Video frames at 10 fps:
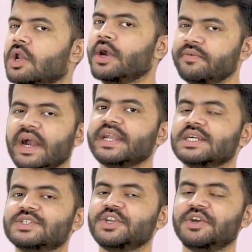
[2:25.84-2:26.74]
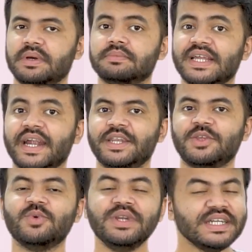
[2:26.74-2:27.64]
a lot of articles on your website,
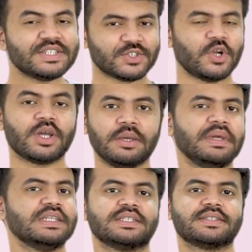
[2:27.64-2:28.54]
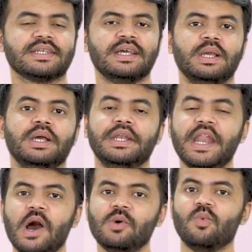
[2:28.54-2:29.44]
you need stock images.
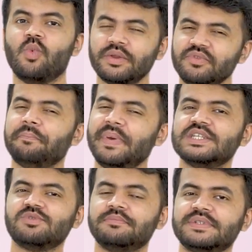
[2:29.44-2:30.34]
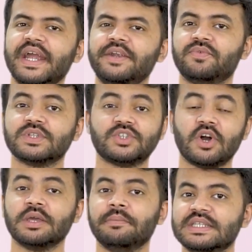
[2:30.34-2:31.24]
Now, one of the best websites for
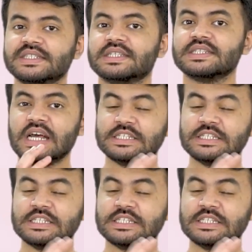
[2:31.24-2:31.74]
stock images is